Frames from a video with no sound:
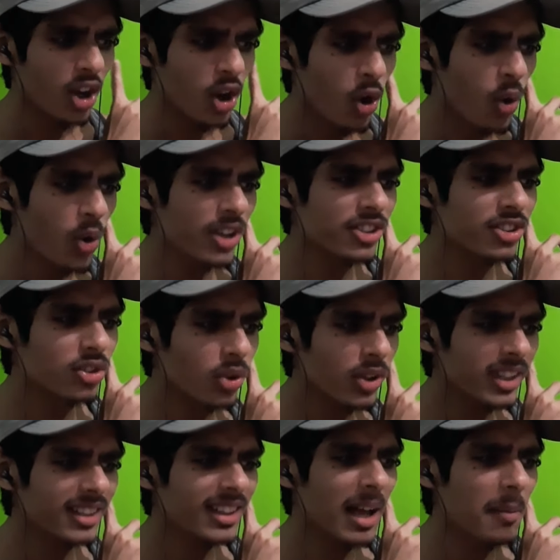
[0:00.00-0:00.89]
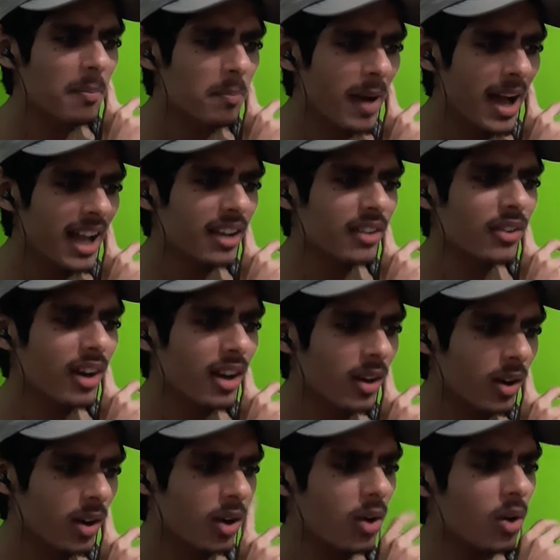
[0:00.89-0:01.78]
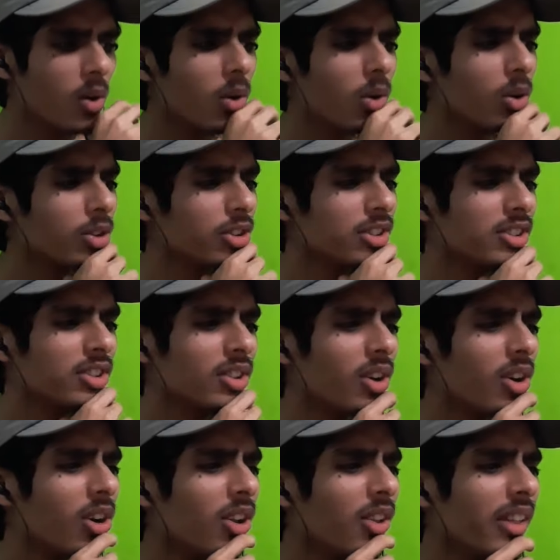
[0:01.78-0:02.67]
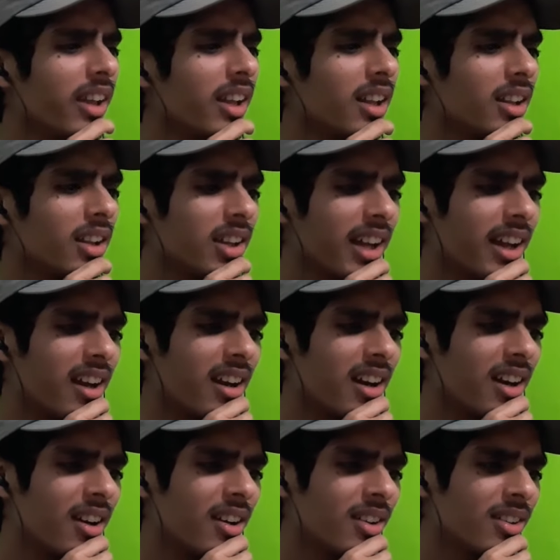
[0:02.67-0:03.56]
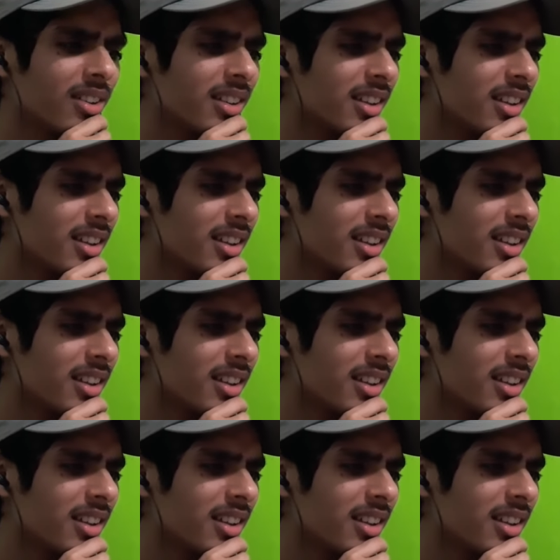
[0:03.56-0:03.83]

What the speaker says: Who is doing that background? Oh, Sully, girl.